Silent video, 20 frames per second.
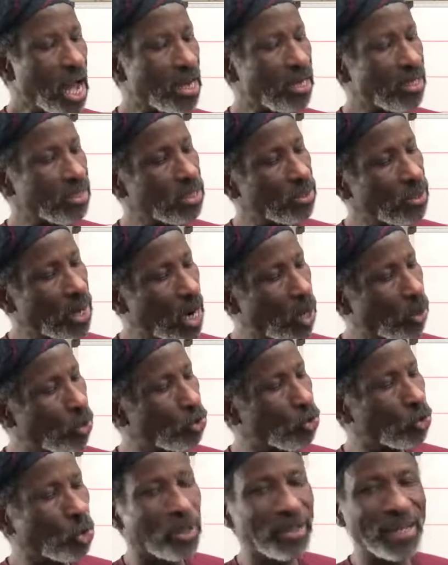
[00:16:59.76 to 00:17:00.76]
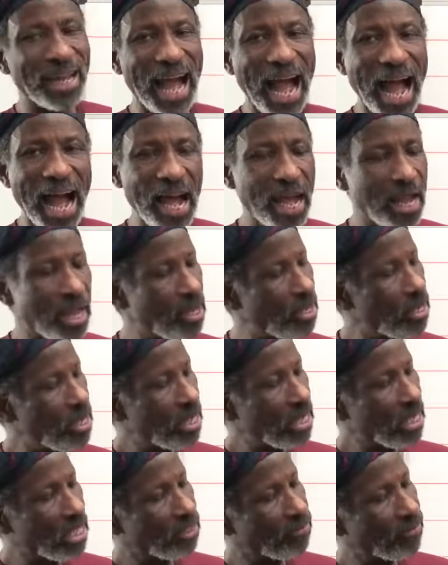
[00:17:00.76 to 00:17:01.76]
This is how you join the ein.
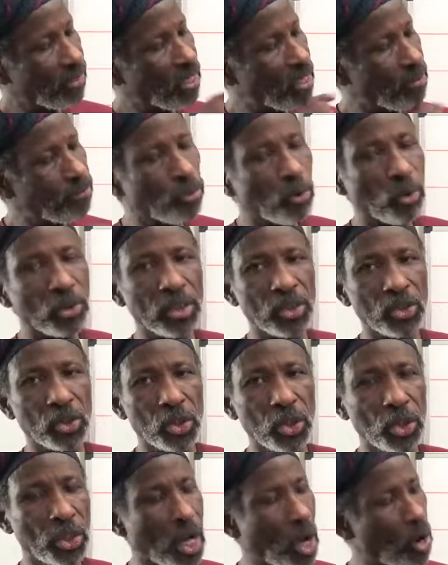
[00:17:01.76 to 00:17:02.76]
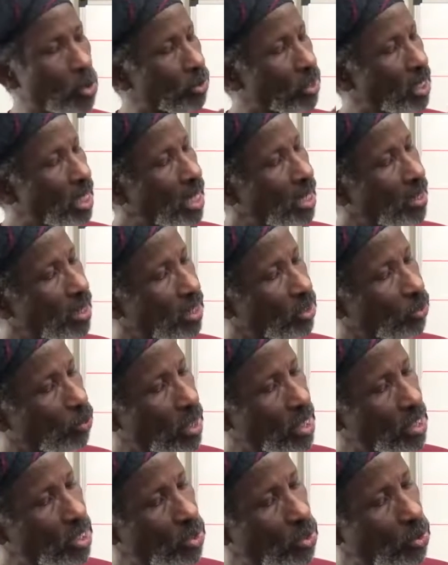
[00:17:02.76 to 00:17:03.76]
It's very important to note that
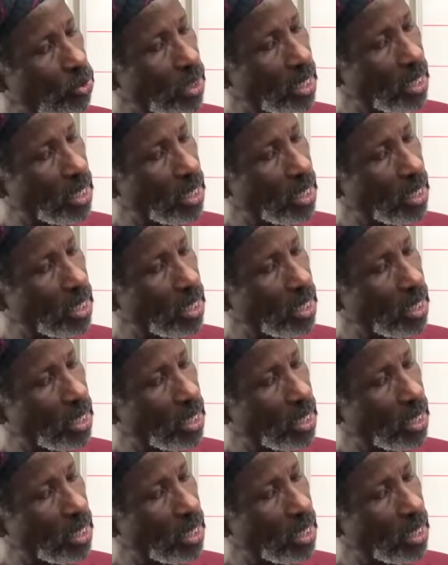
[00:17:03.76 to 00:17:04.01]
when you